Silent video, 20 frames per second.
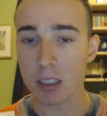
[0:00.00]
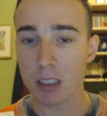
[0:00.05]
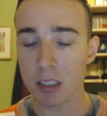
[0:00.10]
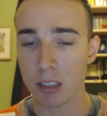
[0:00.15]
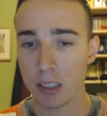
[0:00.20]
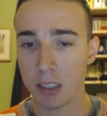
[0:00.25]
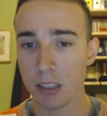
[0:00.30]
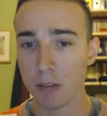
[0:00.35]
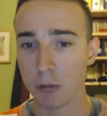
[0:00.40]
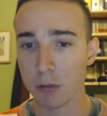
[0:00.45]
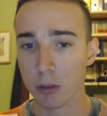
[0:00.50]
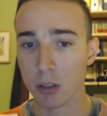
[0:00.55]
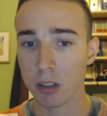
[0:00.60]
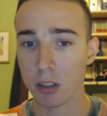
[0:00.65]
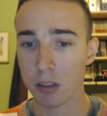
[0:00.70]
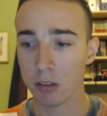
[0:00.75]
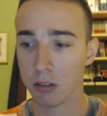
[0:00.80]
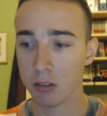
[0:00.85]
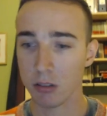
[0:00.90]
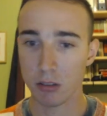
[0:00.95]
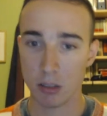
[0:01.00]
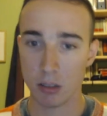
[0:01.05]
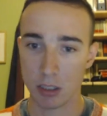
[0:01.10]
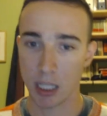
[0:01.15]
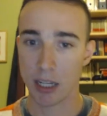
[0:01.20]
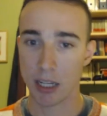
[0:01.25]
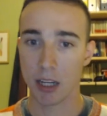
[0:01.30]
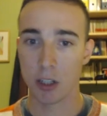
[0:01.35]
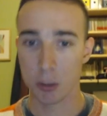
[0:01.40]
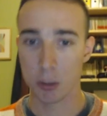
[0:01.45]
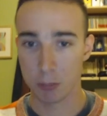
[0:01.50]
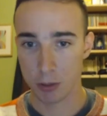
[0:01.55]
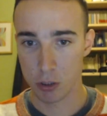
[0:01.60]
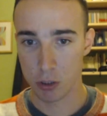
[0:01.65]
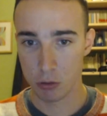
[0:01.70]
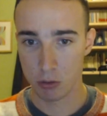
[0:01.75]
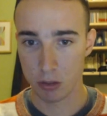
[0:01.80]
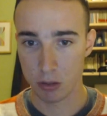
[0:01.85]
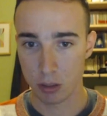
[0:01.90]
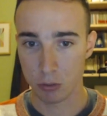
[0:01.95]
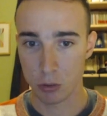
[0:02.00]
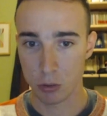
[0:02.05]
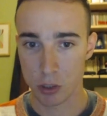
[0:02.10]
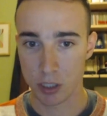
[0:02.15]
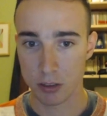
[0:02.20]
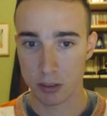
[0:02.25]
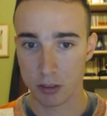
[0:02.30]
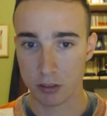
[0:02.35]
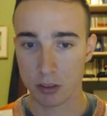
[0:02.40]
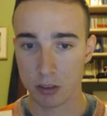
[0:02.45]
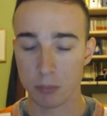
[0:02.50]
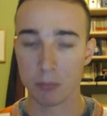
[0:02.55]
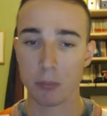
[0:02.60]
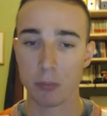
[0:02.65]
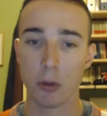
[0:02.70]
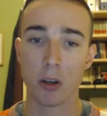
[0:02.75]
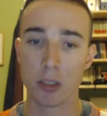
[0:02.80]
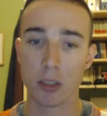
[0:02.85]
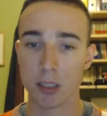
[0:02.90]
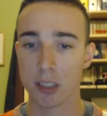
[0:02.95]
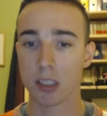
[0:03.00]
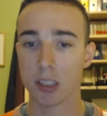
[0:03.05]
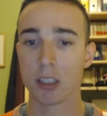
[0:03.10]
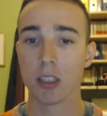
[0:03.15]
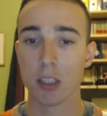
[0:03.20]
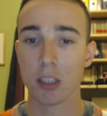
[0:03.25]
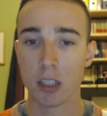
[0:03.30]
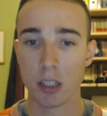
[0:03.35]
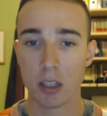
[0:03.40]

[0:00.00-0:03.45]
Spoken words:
e4, taking the opportunity to shatter the pawns,